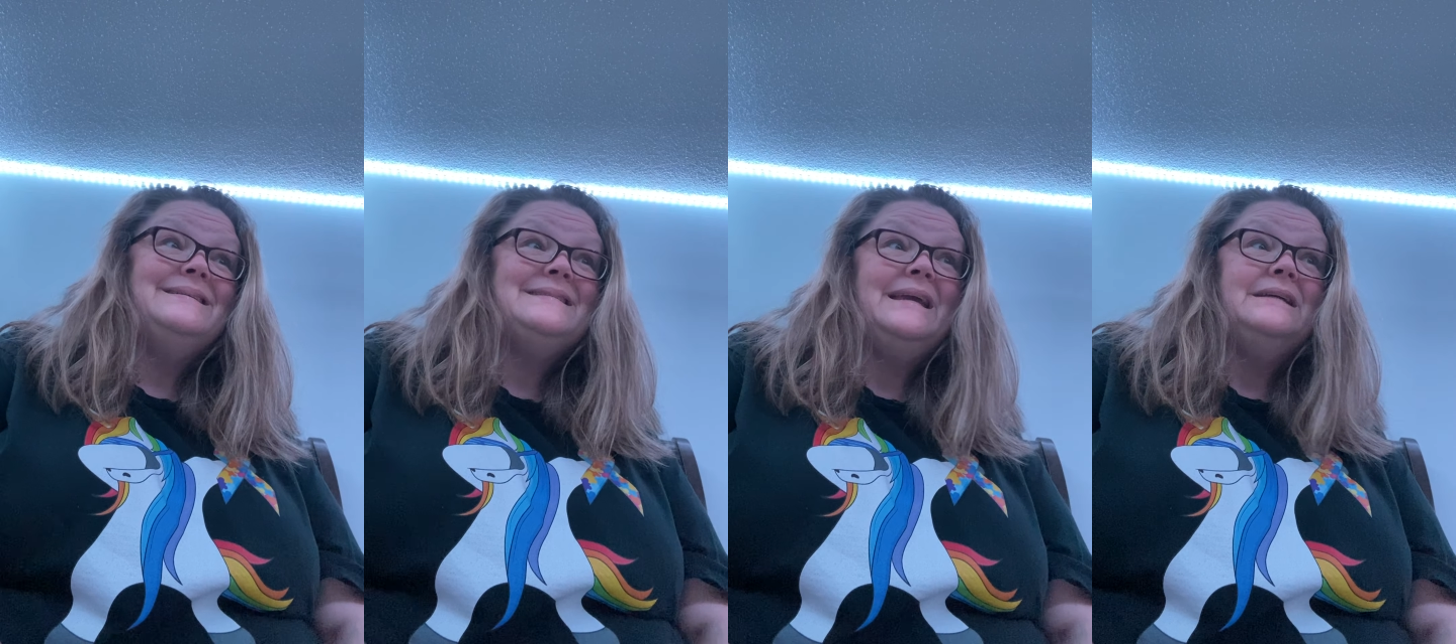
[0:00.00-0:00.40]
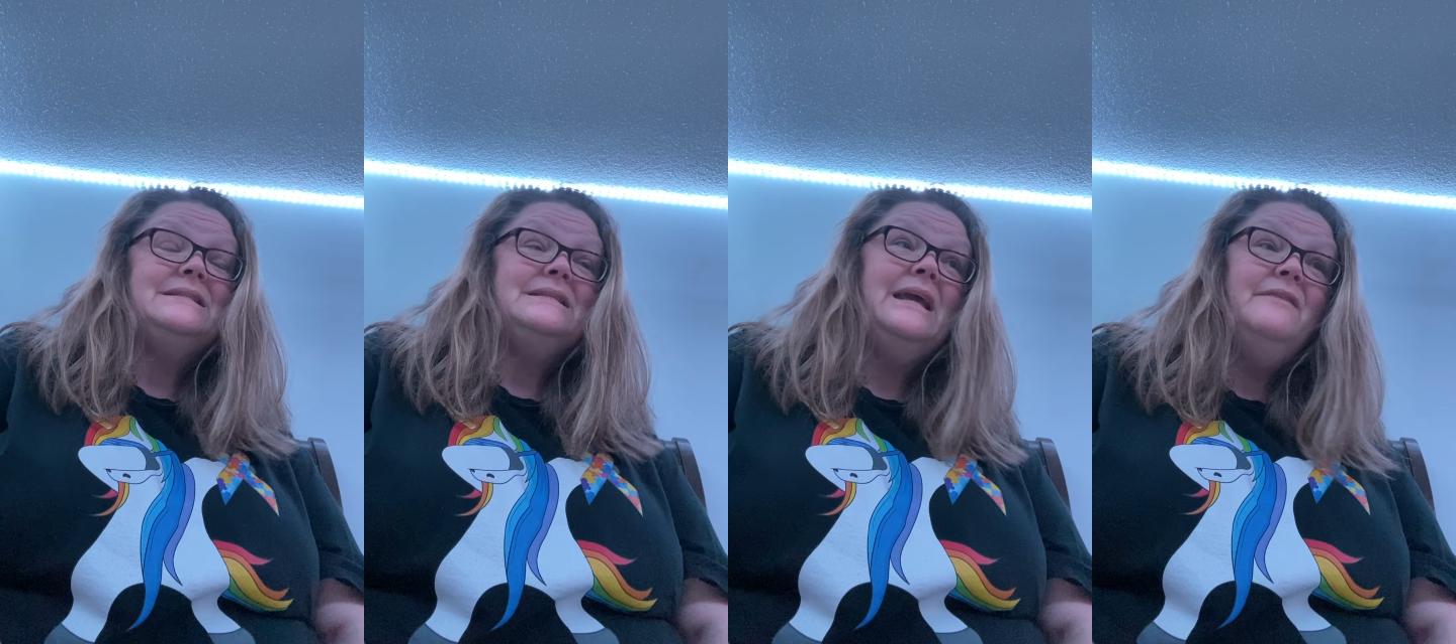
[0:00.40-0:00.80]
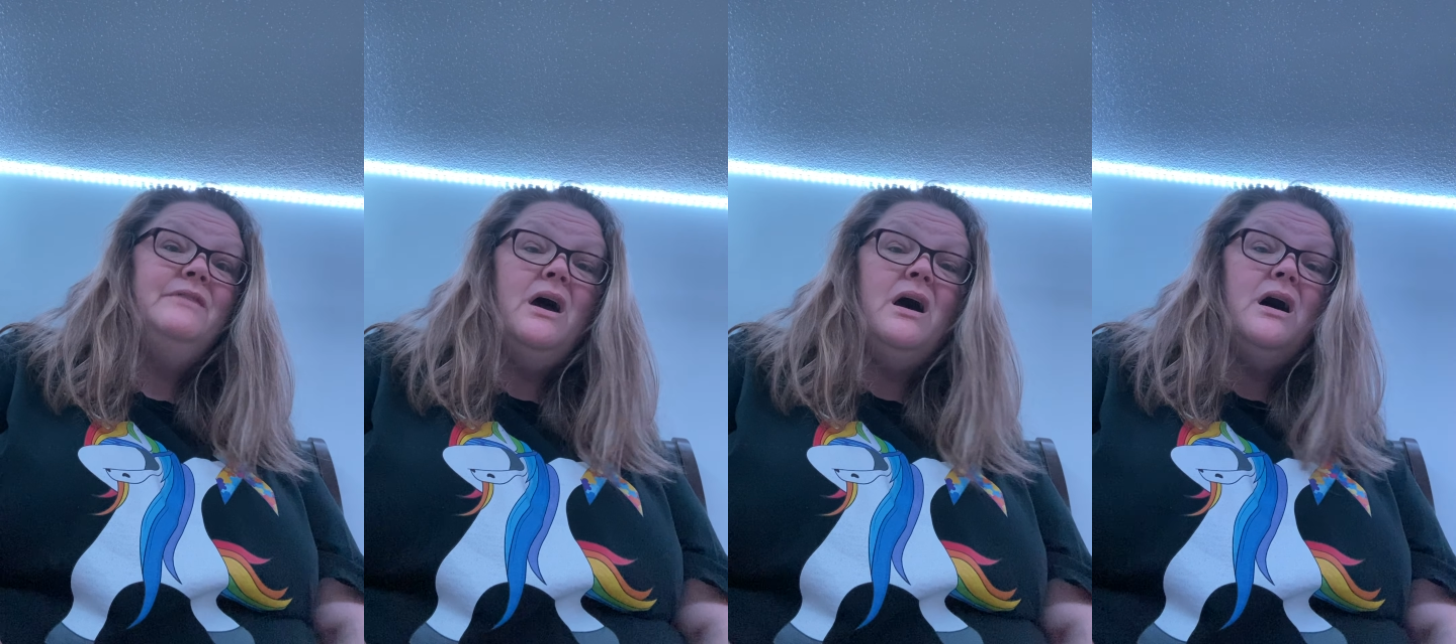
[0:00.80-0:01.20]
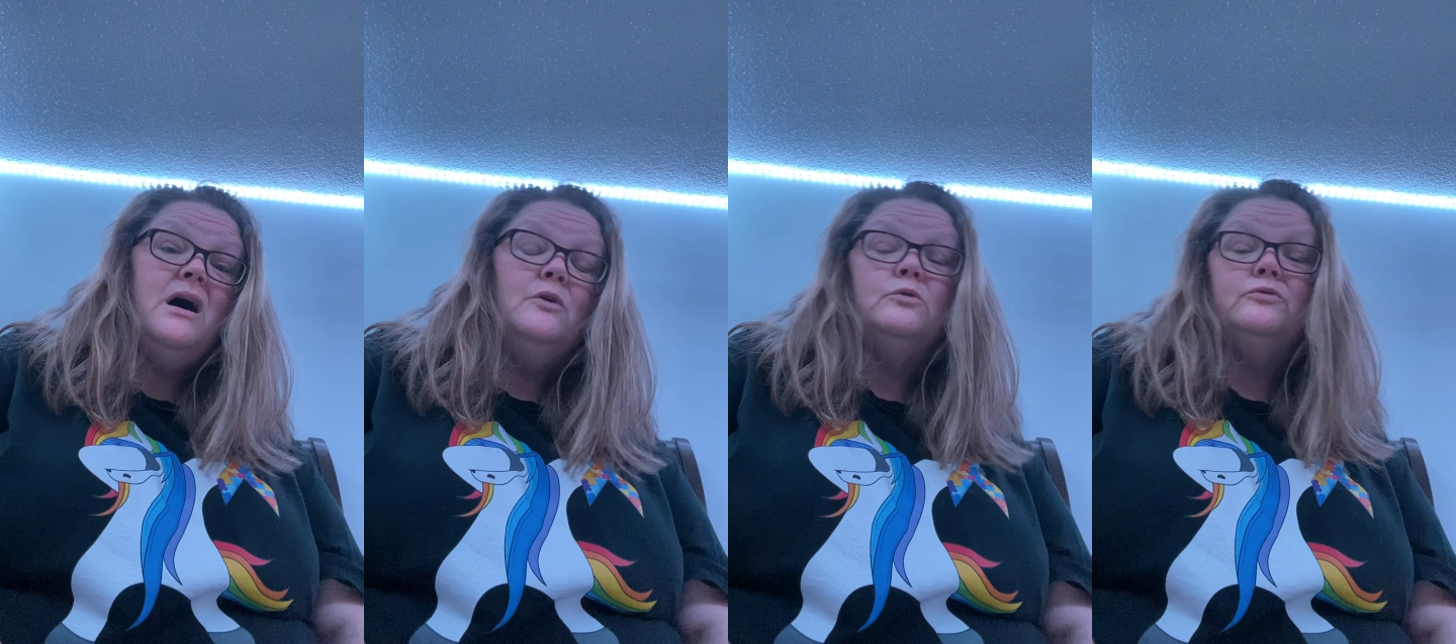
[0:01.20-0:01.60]

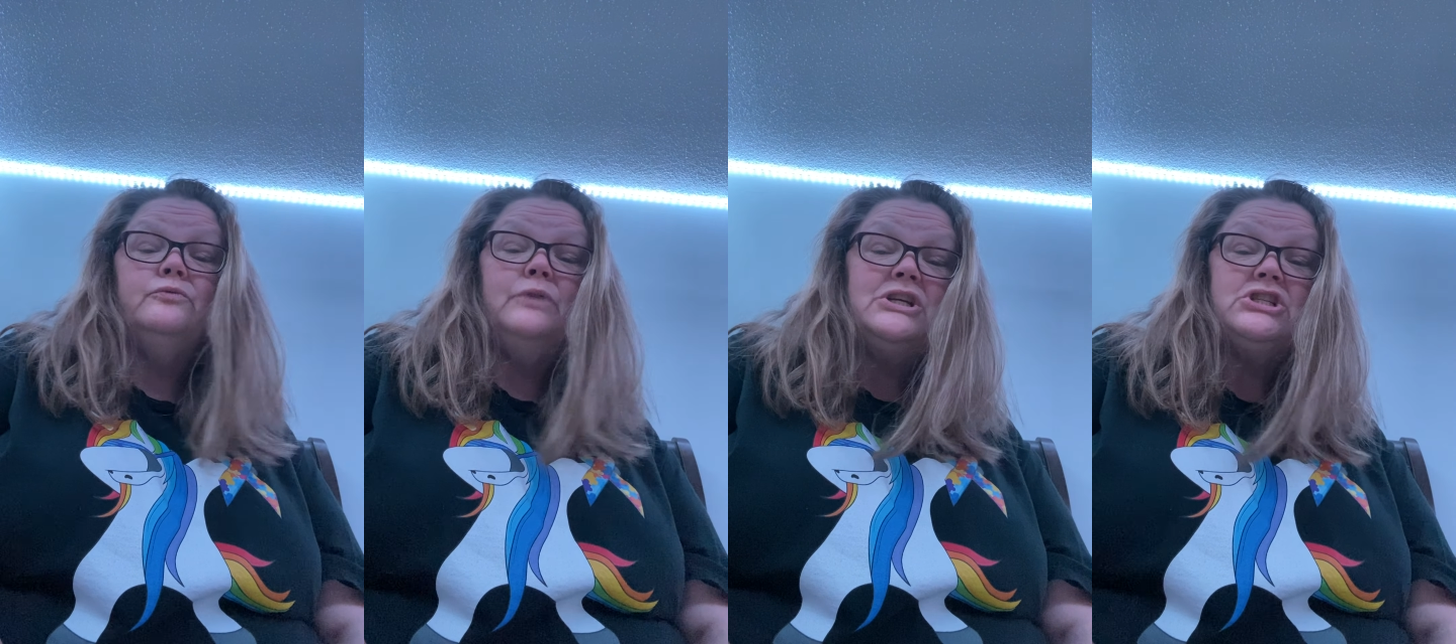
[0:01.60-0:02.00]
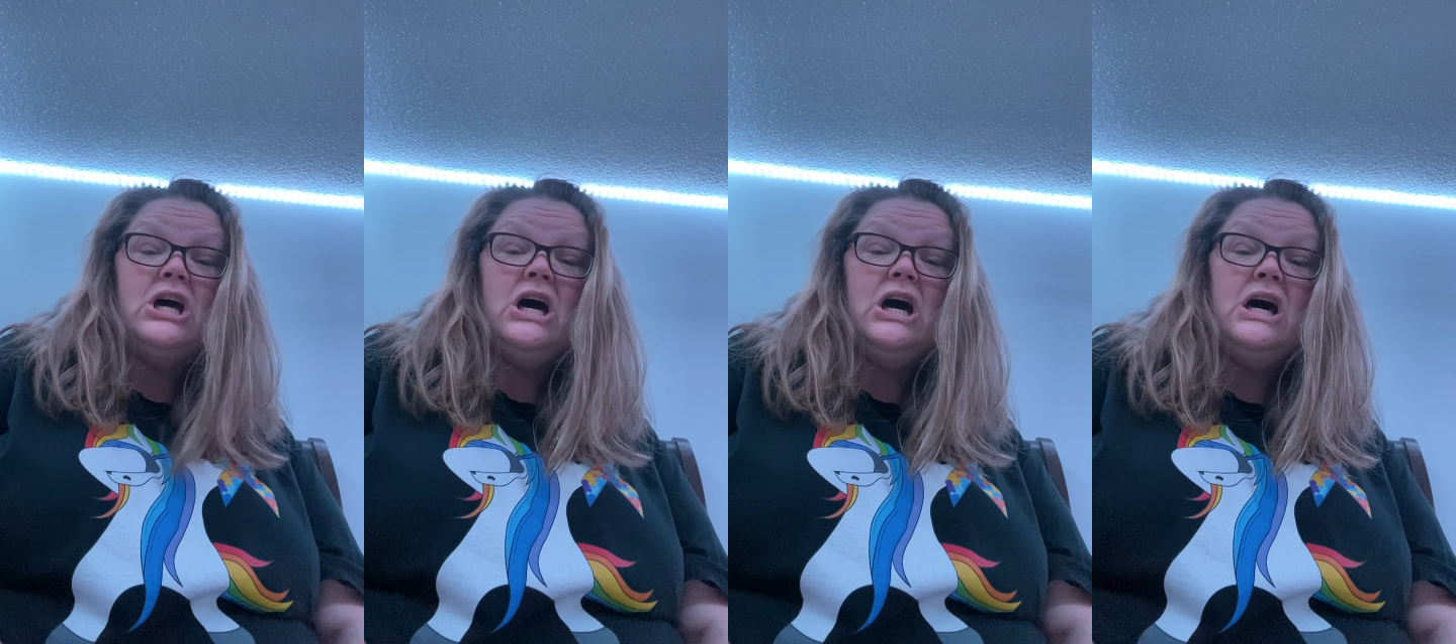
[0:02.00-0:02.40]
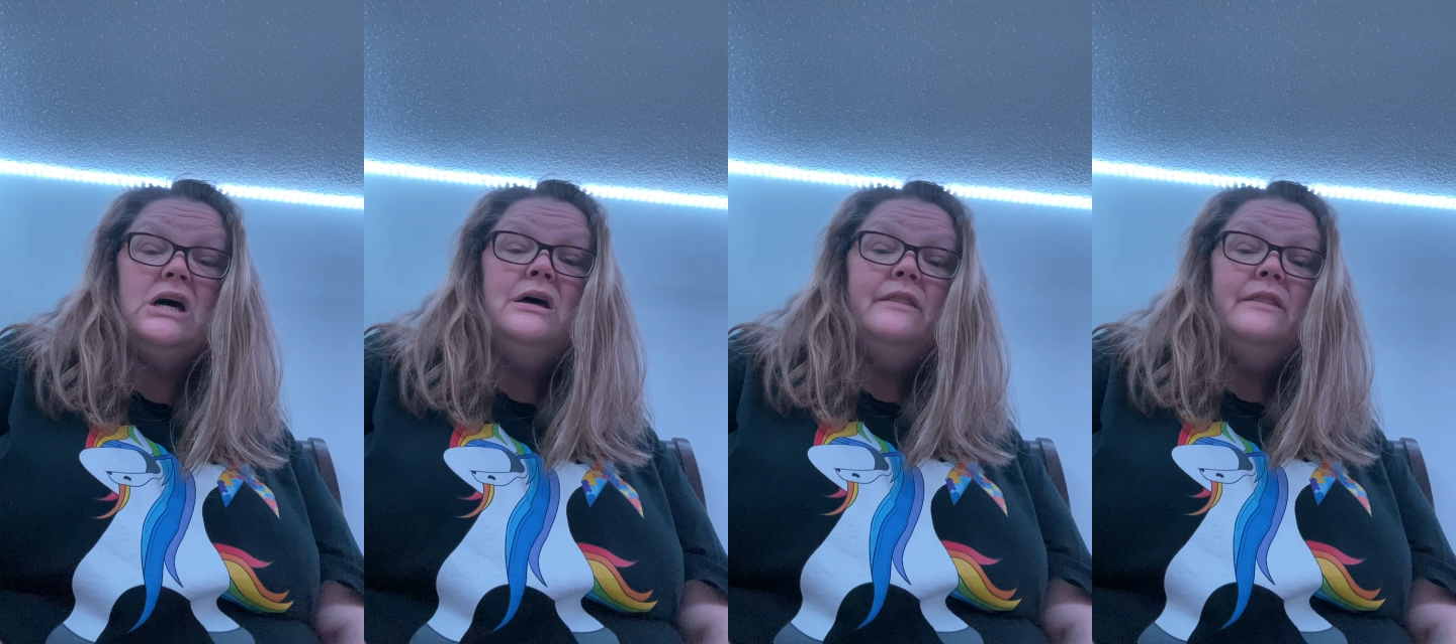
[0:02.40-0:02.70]
Scandinavia or Russia.